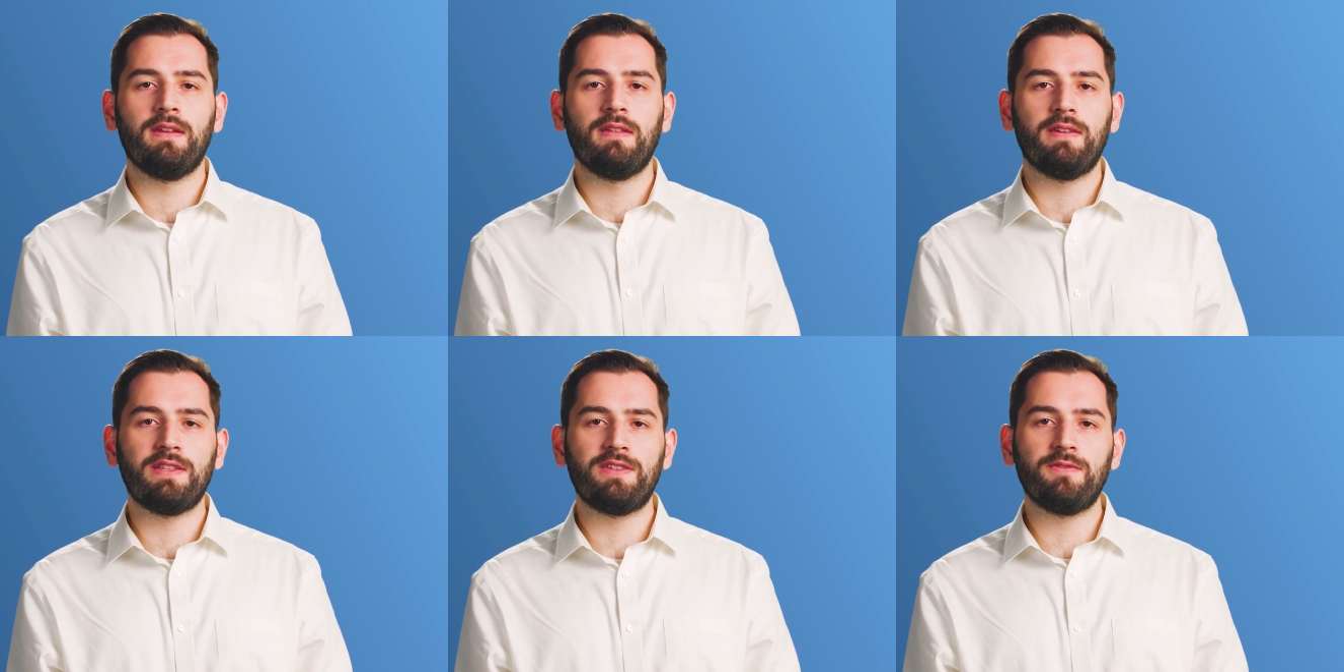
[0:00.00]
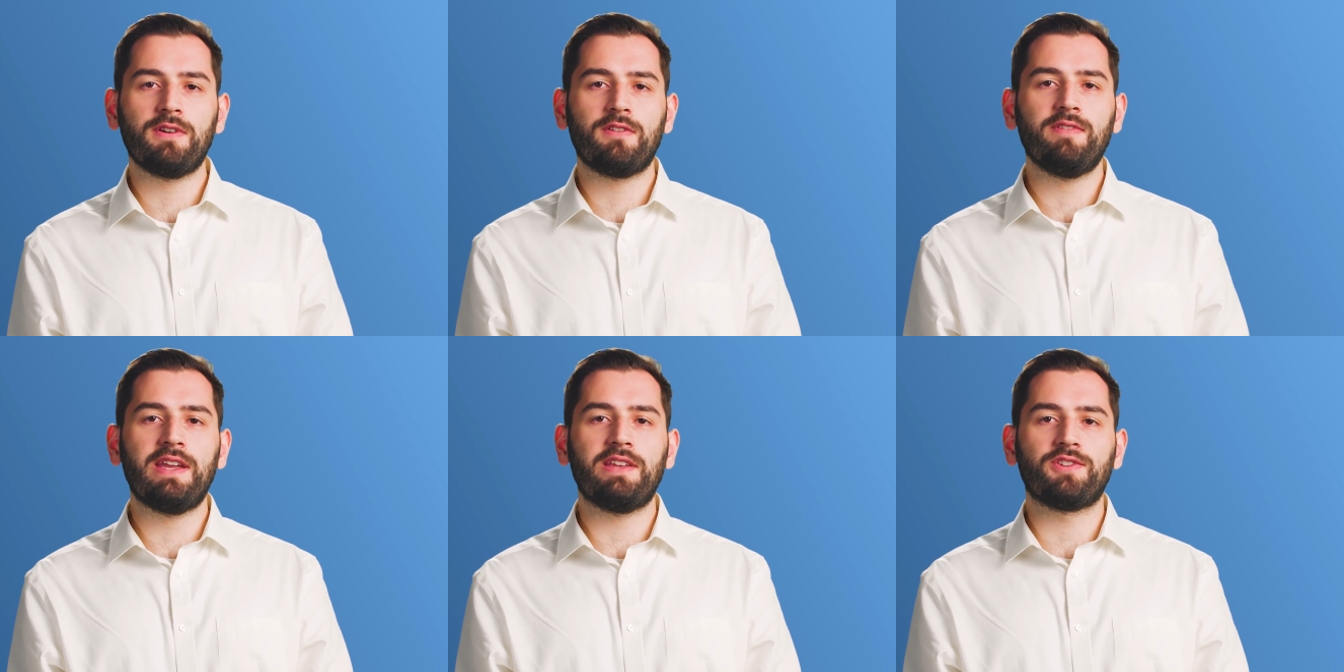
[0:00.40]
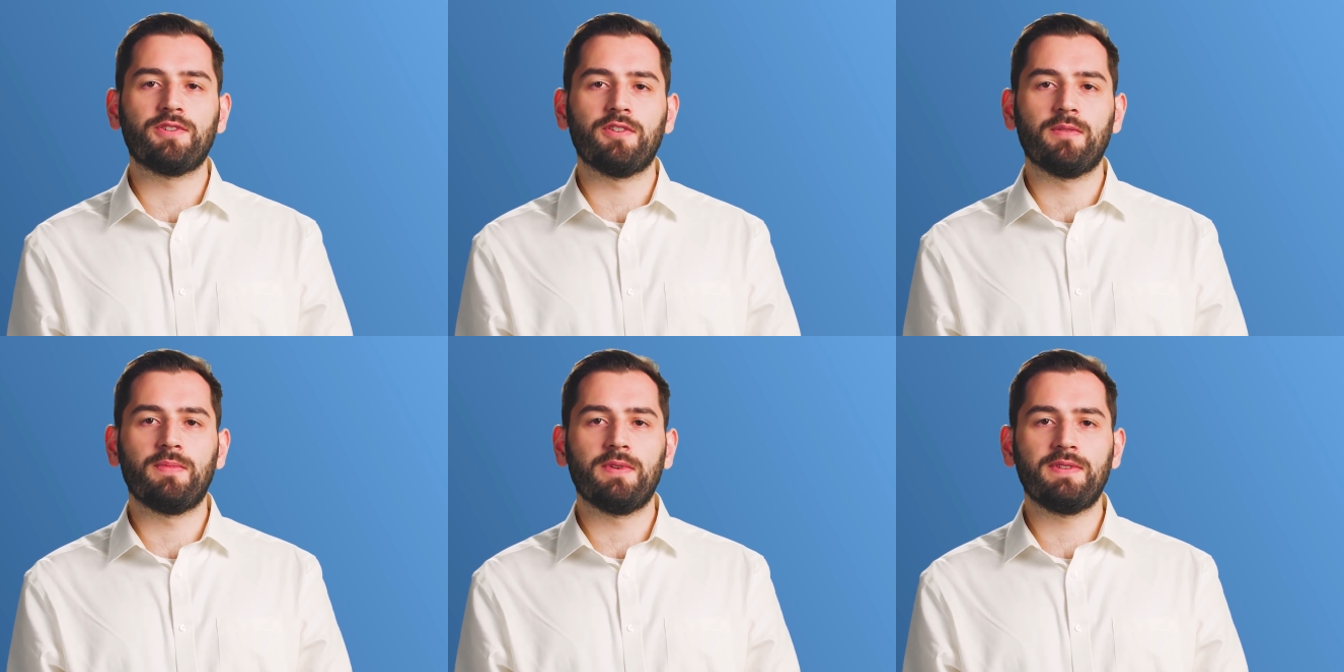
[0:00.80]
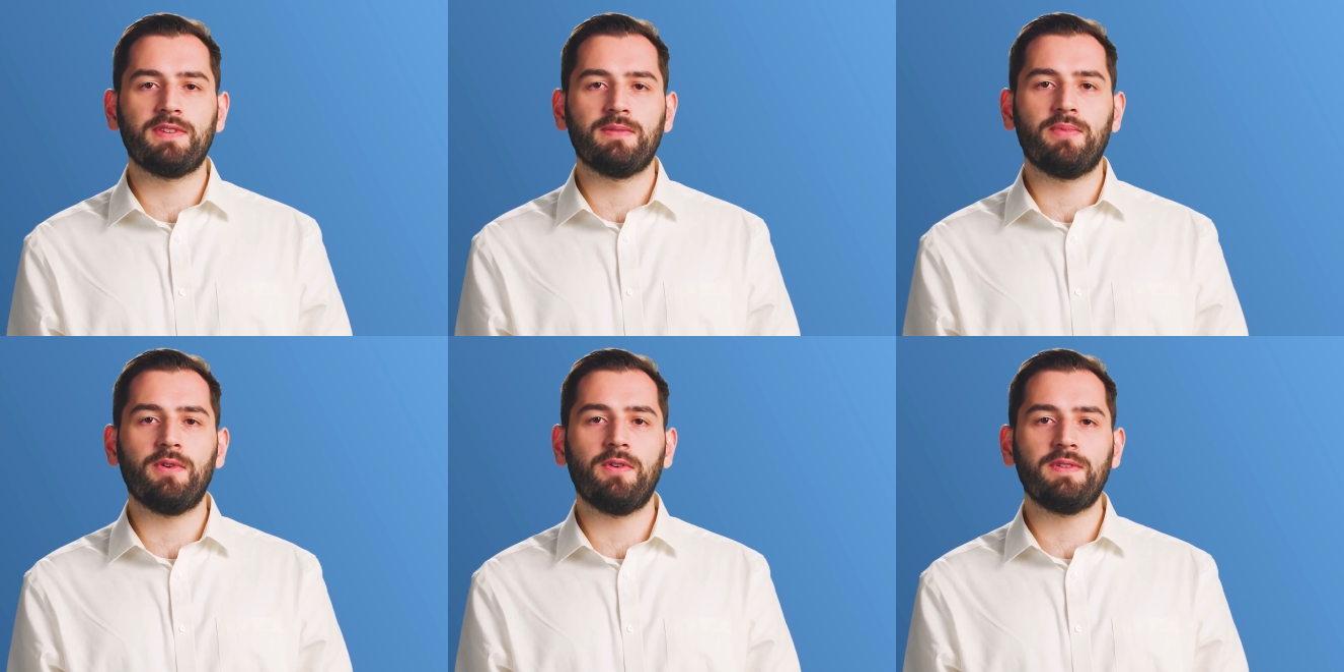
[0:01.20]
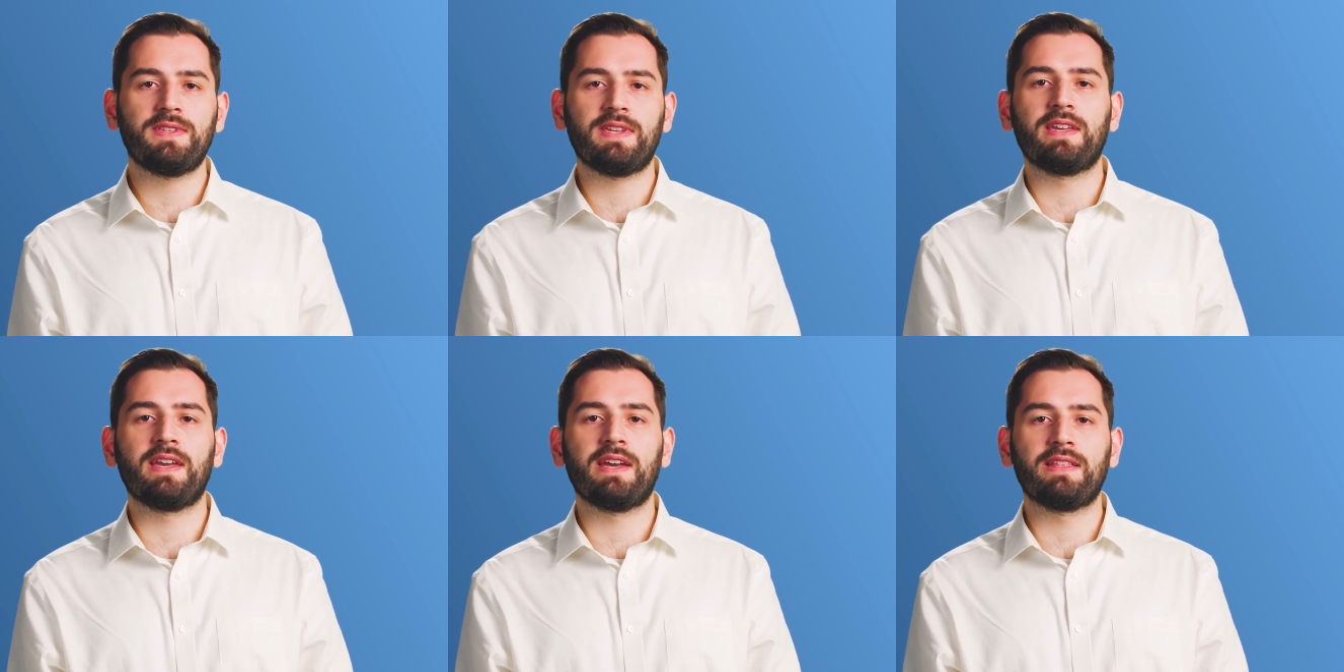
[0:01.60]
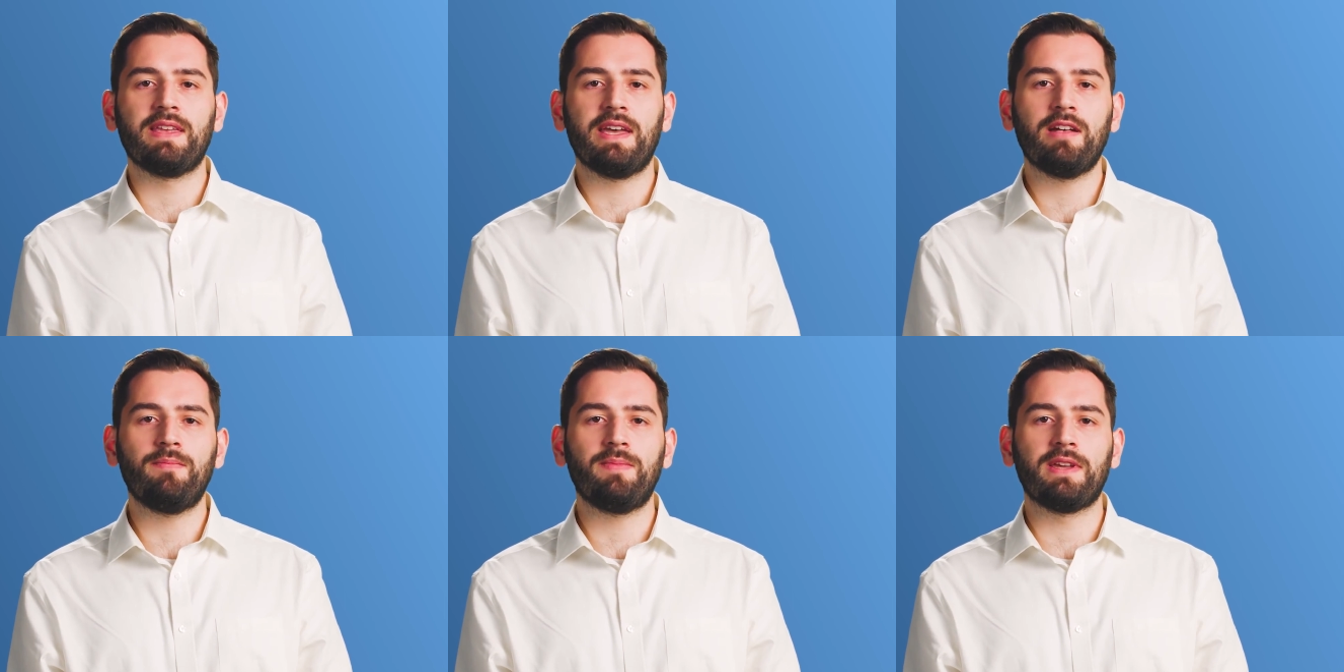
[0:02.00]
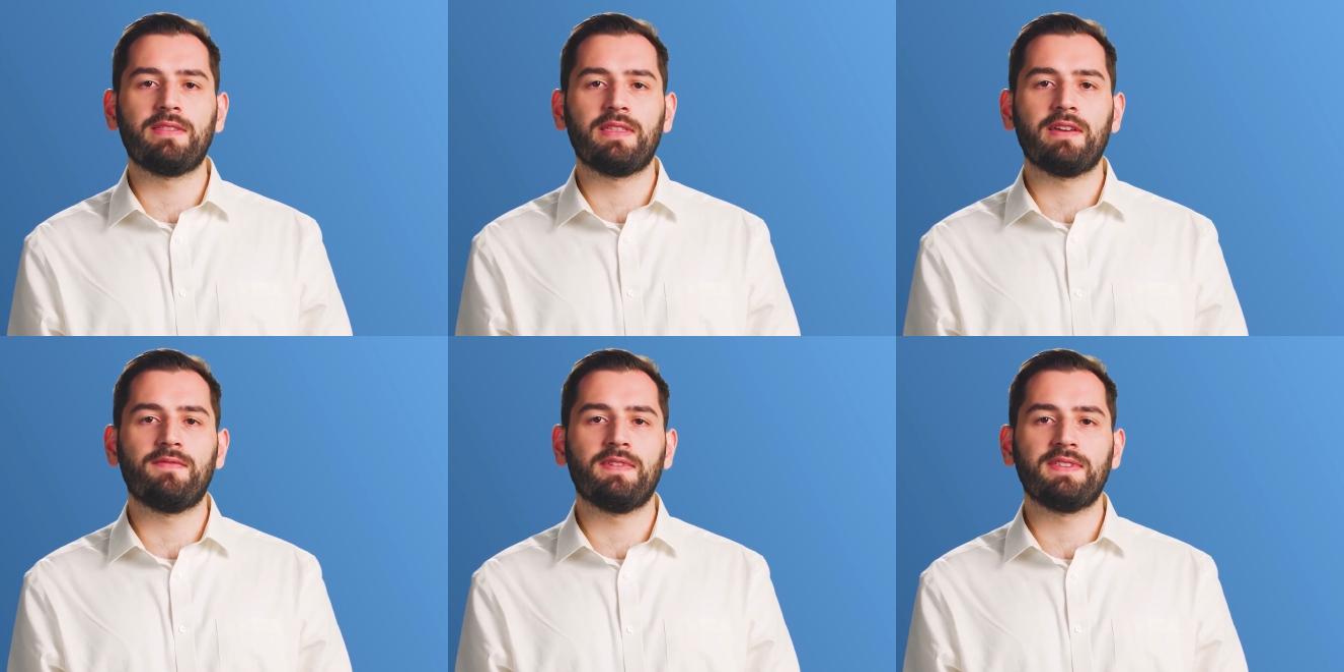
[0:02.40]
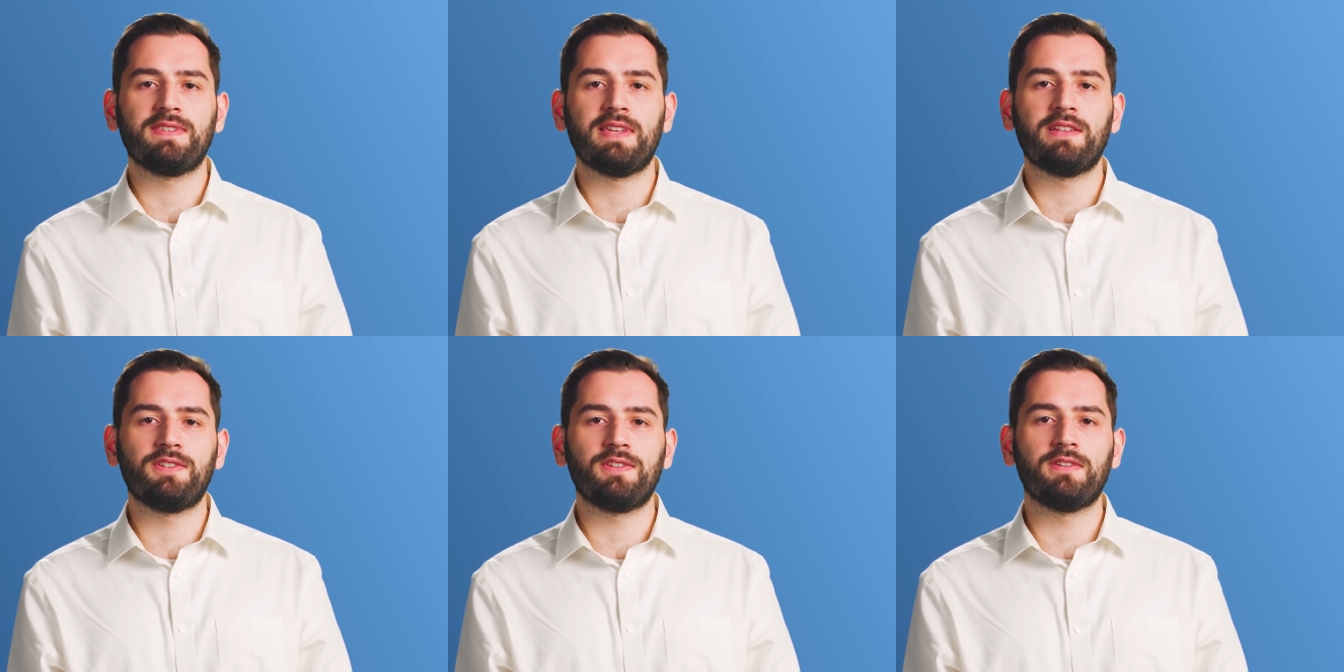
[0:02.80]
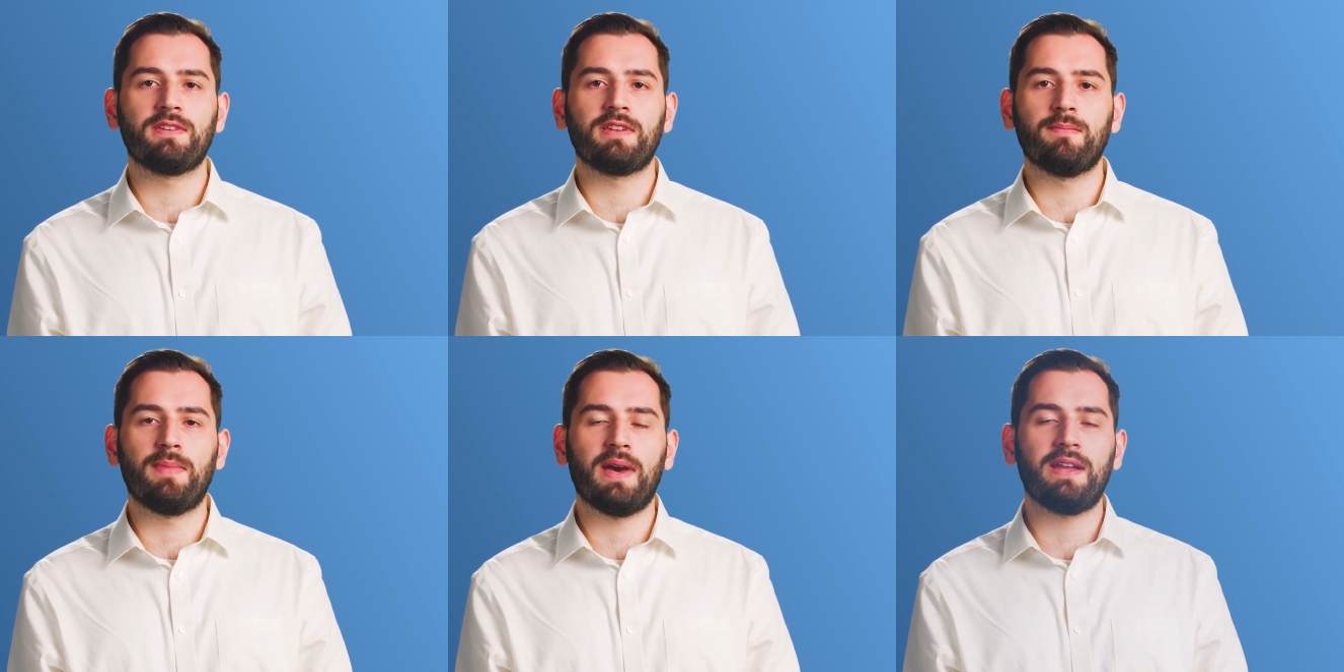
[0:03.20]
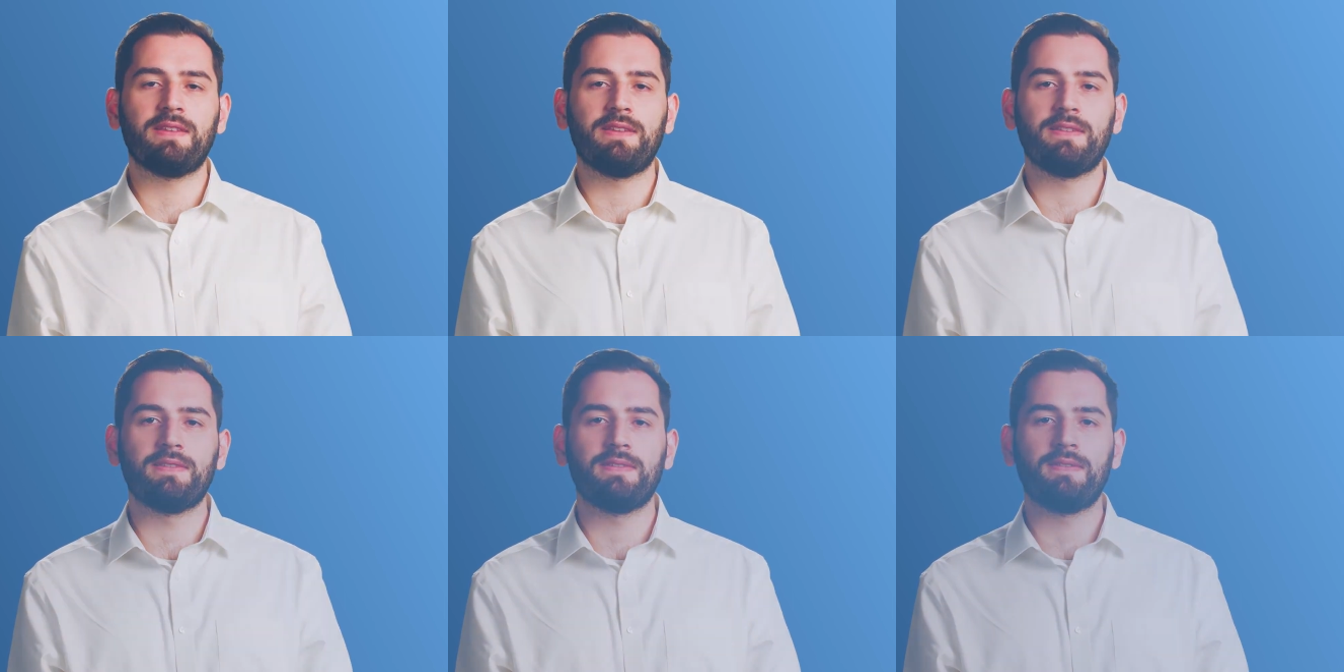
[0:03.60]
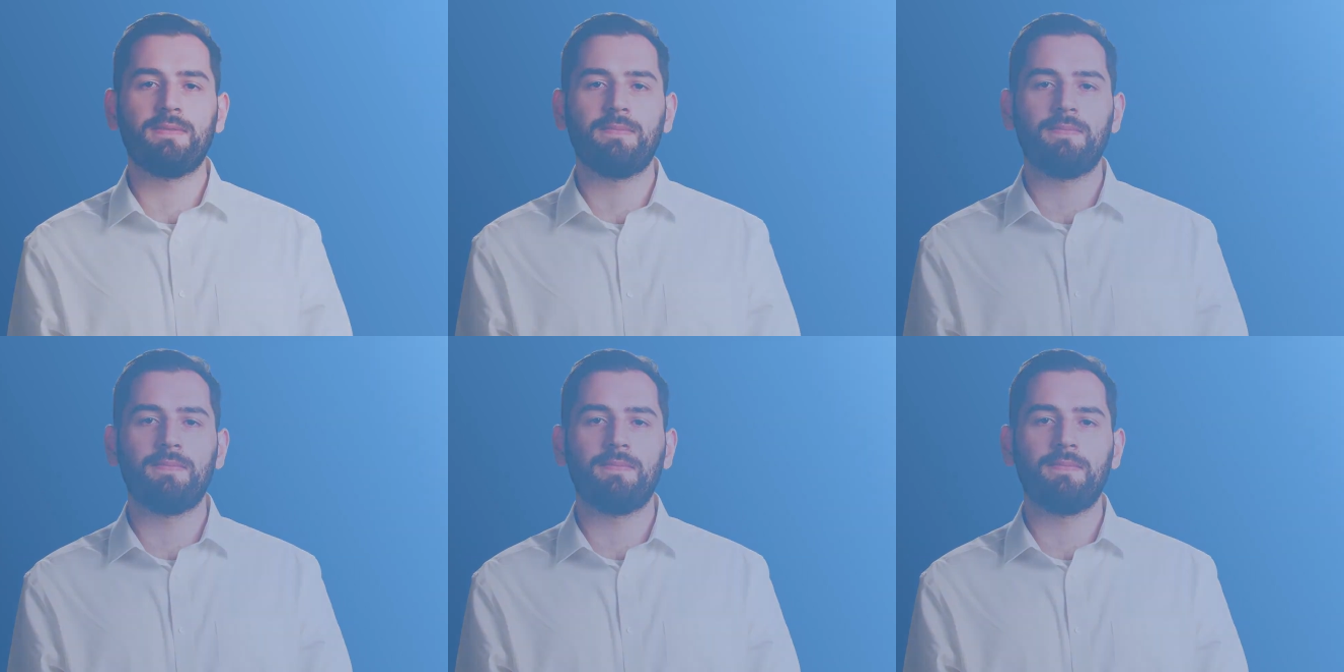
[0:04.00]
They do a great job supporting and helping their Vincentian companions.